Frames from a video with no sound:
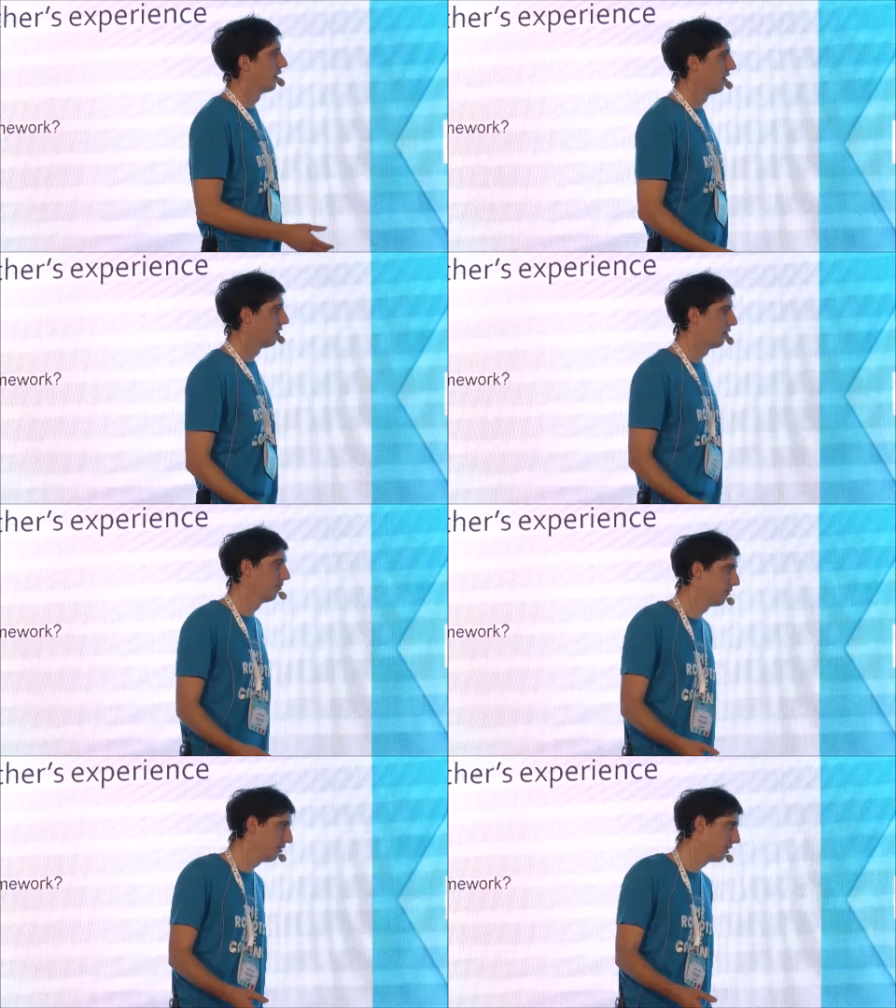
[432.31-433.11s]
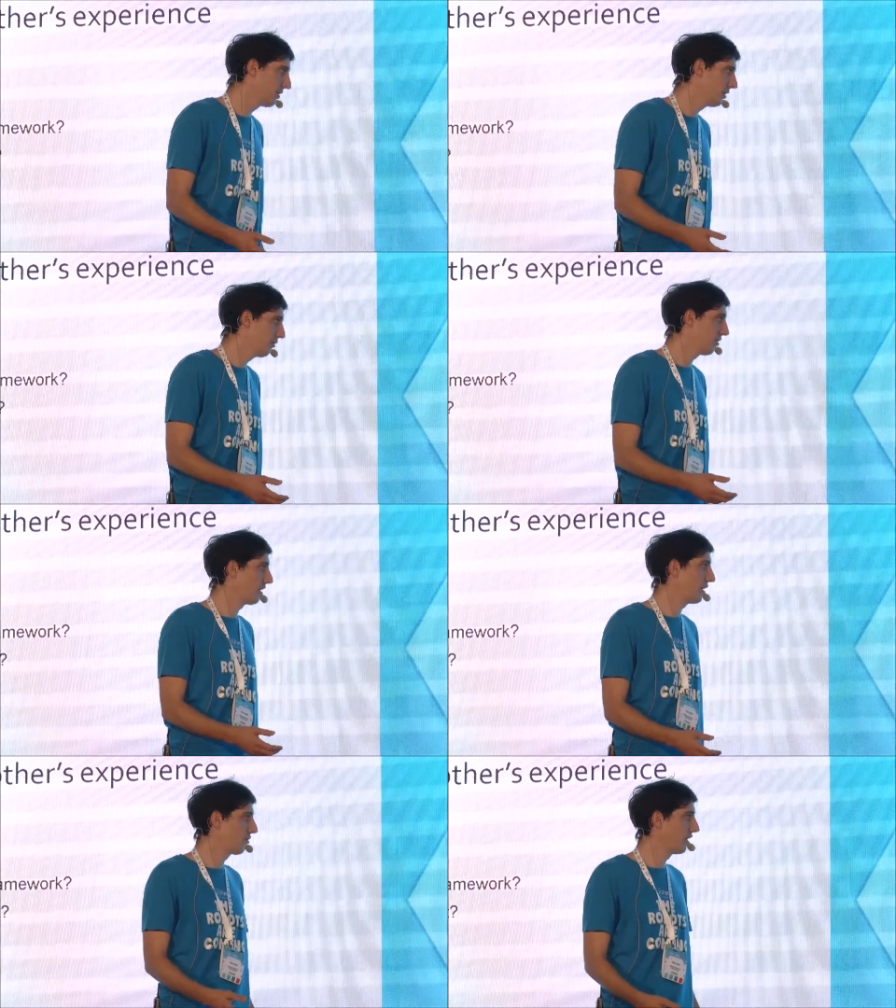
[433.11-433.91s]
you're
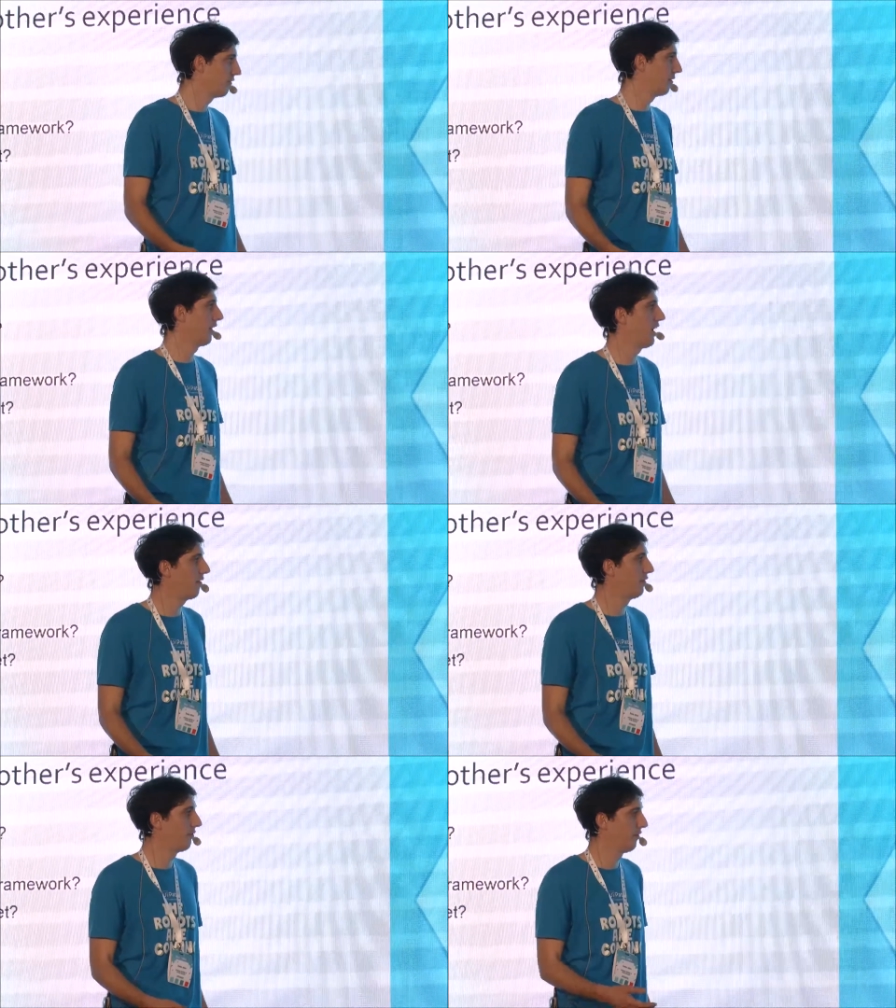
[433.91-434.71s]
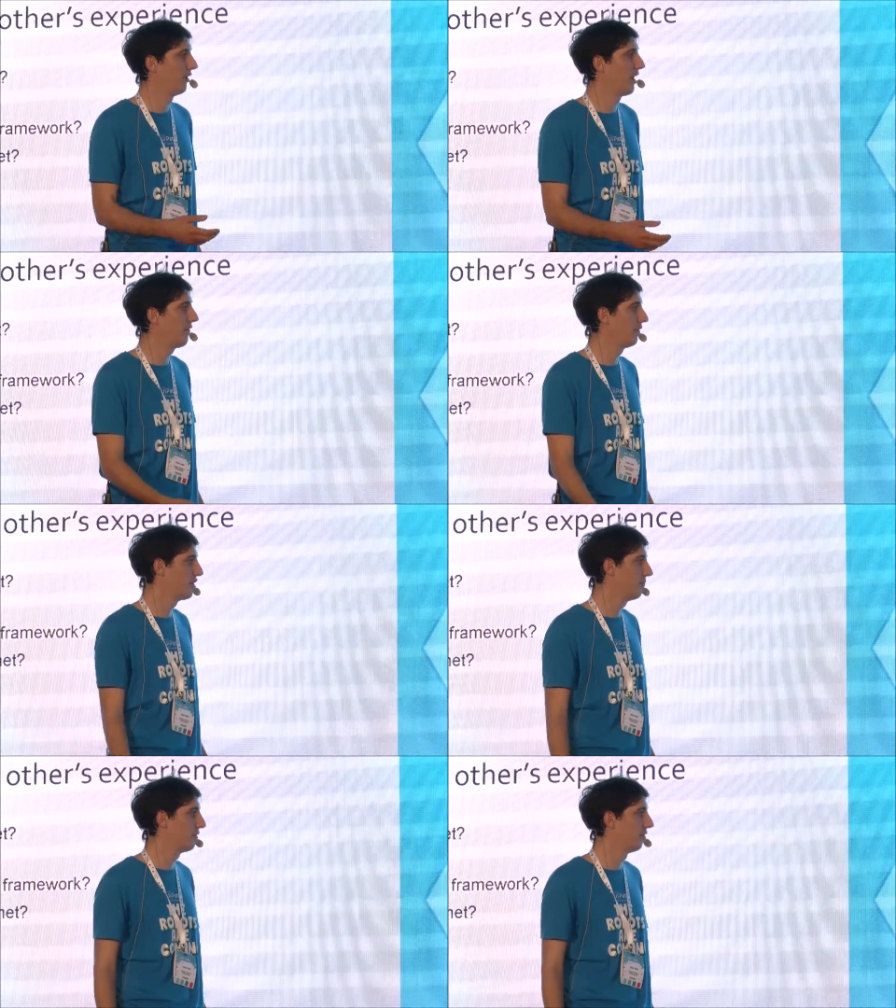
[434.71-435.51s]
not sure if you'll have a
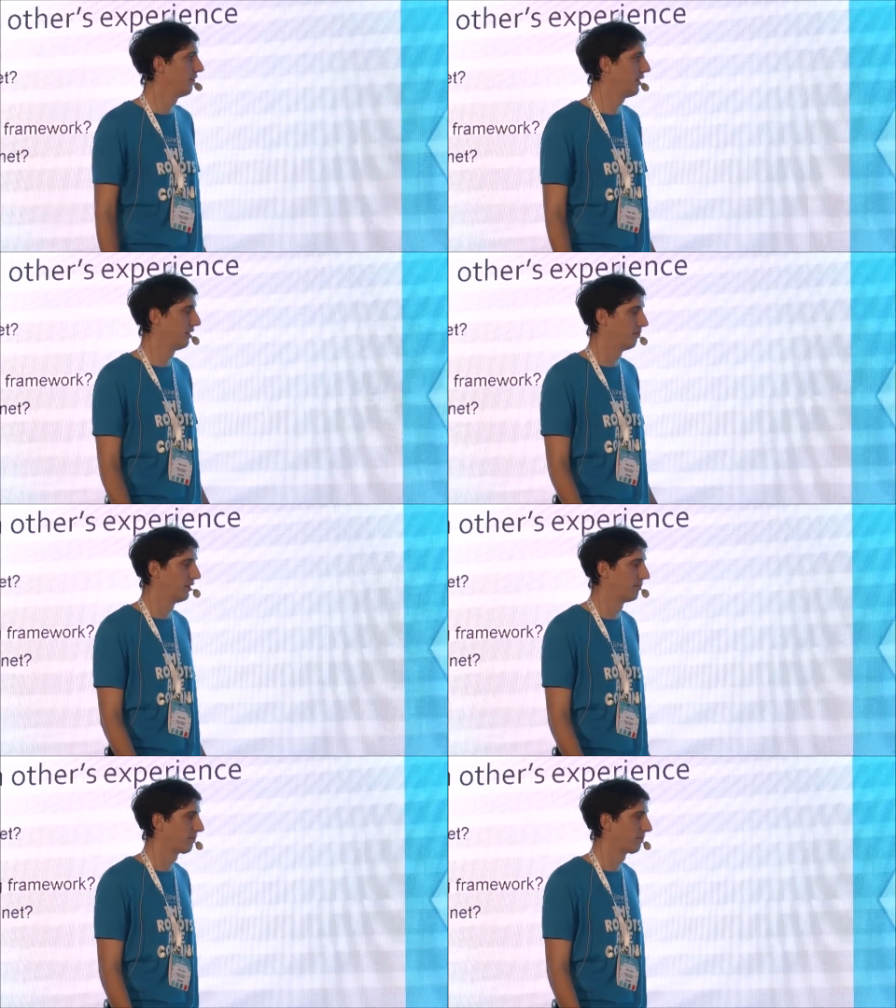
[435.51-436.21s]
GPU available.